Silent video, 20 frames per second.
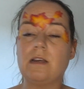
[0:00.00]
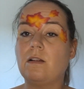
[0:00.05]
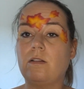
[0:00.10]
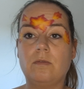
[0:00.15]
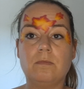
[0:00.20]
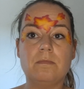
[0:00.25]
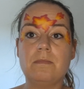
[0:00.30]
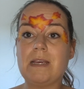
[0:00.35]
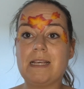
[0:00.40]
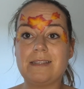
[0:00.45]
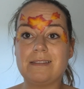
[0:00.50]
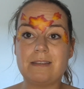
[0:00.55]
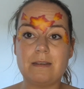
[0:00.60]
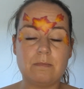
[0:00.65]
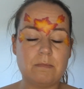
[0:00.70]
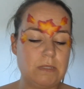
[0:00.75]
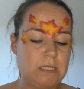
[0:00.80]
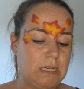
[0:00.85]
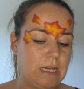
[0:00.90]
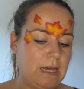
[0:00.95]
I'll mix
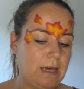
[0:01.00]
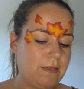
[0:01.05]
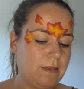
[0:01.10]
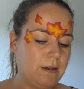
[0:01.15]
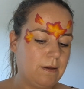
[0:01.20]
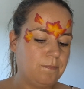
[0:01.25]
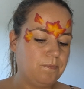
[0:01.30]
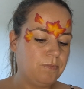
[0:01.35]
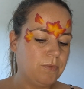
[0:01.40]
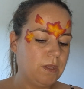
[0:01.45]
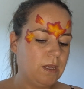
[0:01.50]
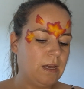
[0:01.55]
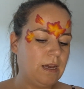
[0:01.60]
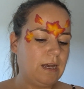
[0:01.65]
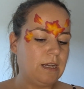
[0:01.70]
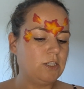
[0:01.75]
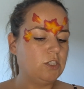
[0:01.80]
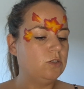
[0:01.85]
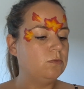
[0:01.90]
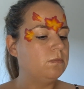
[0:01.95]
them together.
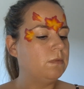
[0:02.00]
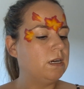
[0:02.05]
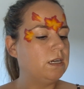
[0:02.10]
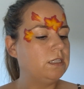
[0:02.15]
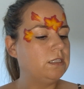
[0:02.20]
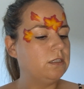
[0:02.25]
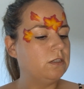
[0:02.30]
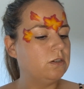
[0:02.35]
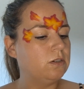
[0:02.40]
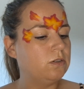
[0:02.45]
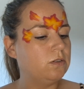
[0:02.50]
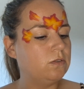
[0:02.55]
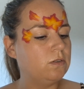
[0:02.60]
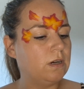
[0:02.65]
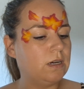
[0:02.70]
As you might know,